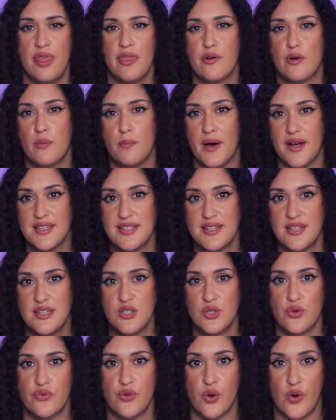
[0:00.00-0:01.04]
The
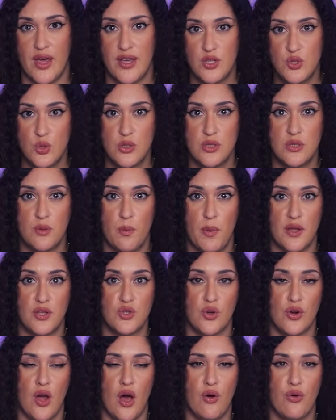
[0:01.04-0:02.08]
robustness of your agent
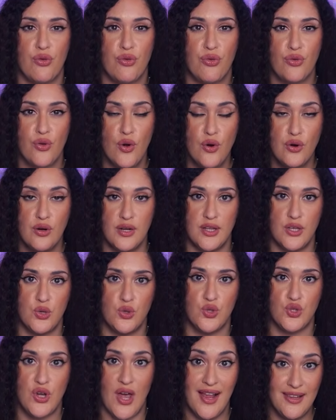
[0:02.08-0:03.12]
depends on how thoroughly
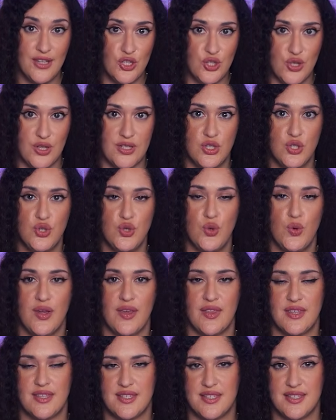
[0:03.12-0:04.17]
you challenge it
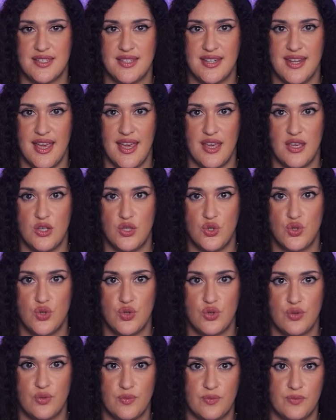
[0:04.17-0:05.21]
during this
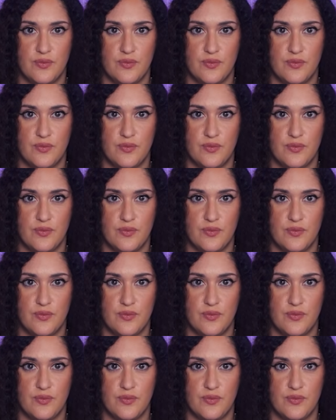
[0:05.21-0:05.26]
stage.